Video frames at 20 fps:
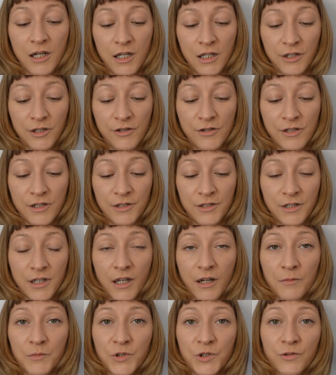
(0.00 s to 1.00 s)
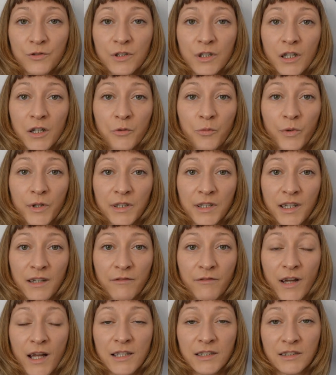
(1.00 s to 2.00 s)
It uses them to deal with
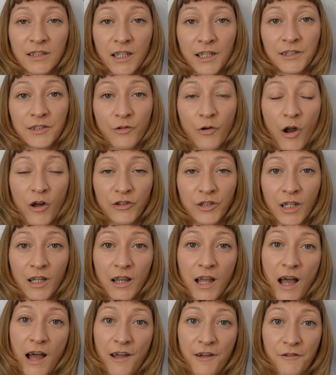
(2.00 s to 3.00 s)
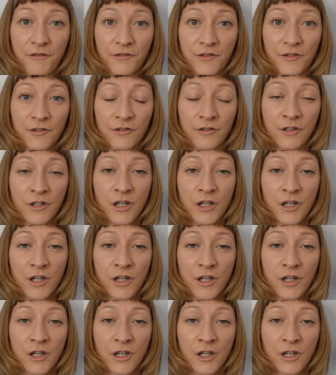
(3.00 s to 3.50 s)
events later on in life.